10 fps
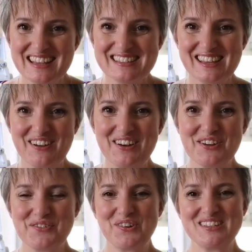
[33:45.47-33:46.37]
So I
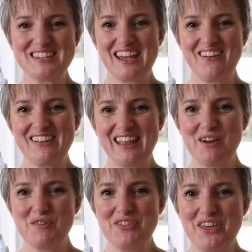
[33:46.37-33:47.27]
look forward to sharing
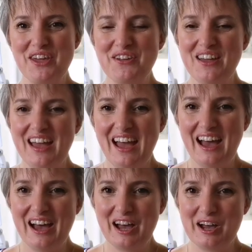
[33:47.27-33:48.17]
that with you.
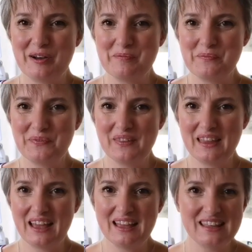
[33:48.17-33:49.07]
And
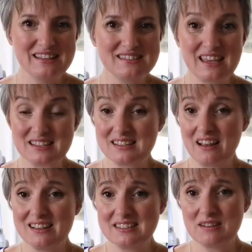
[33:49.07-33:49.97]
then, yeah,
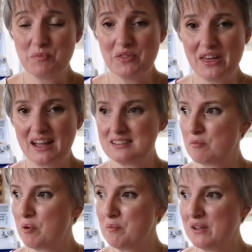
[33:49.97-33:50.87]
sliced in with that,
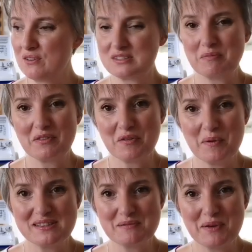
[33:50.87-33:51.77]
I've probably got some other
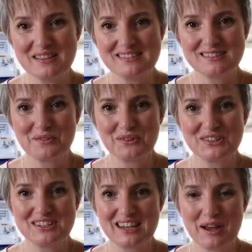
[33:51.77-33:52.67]
bits and pieces I
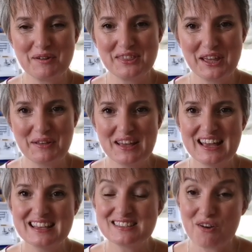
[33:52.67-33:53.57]
want to share with you.
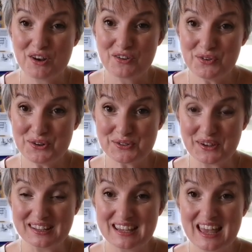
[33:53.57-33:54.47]
So I look forward
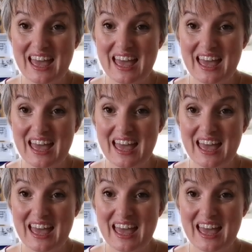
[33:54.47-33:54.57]
to it.